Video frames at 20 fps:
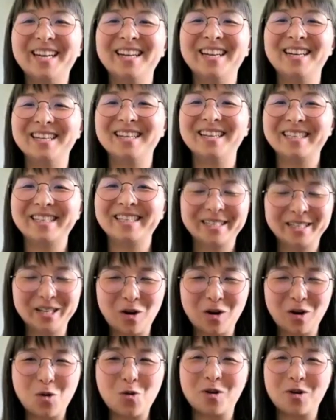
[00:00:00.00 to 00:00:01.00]
it is
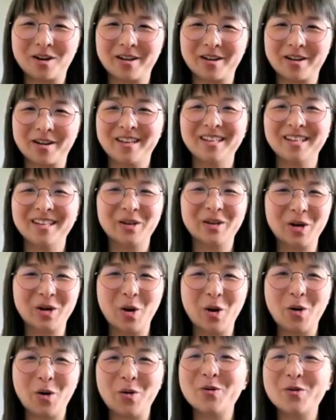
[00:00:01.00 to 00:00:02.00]
so worth it to
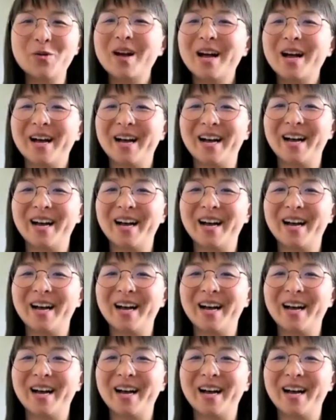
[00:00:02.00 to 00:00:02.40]
go.